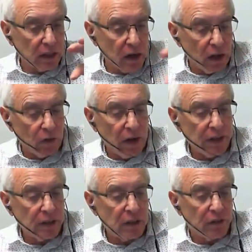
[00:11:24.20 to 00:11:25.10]

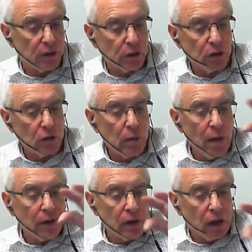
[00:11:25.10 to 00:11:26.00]
coloration of the two,
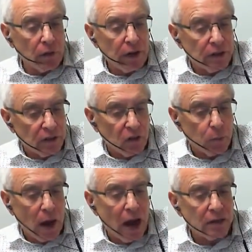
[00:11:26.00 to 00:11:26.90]
the coloration of the
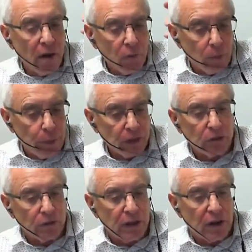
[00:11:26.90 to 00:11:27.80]
box, the
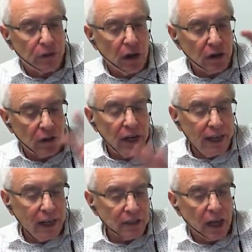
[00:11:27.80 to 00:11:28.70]
picture of Jeff Tucker
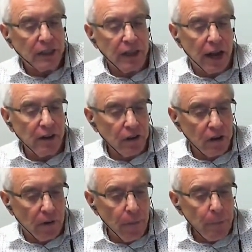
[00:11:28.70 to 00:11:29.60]
is
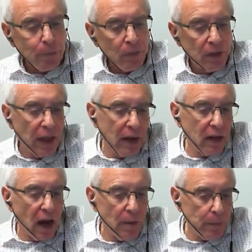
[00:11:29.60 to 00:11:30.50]
identical,
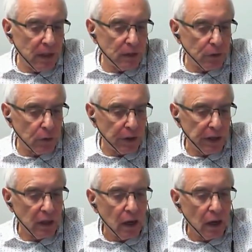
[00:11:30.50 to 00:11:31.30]
then I'm being defrauded.